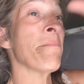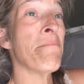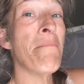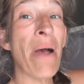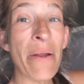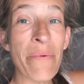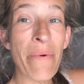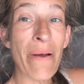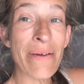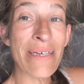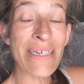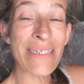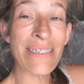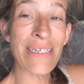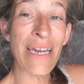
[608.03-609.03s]
mud
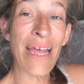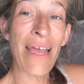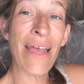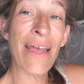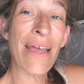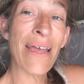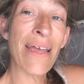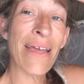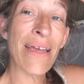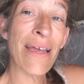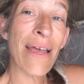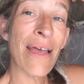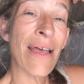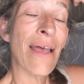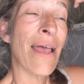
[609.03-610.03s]
walking today
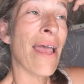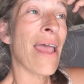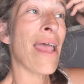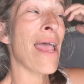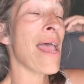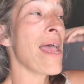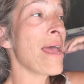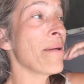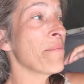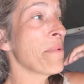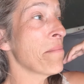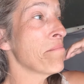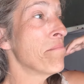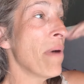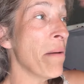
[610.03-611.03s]

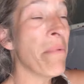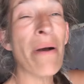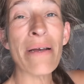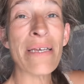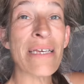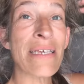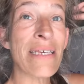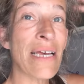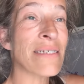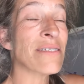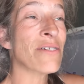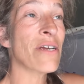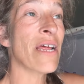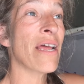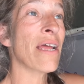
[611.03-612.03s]
and mud walking
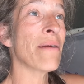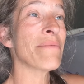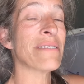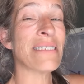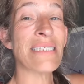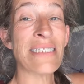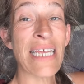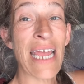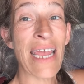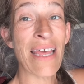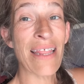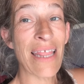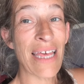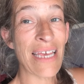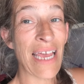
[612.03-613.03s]
yesterday, but today,
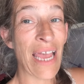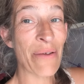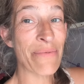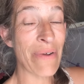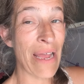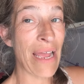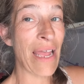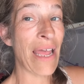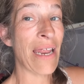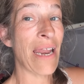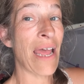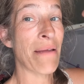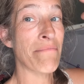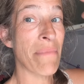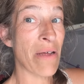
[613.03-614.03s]
like, I went and
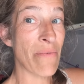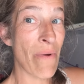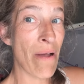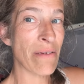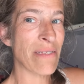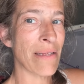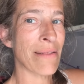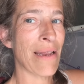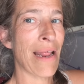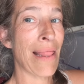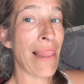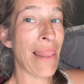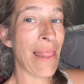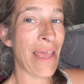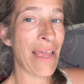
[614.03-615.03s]
I mud walked and then I
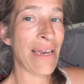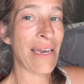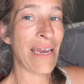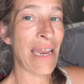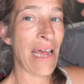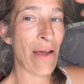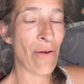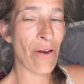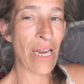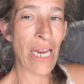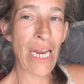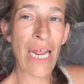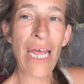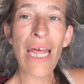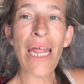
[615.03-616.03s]
laid down
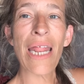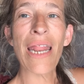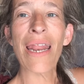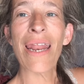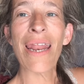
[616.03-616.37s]
in it.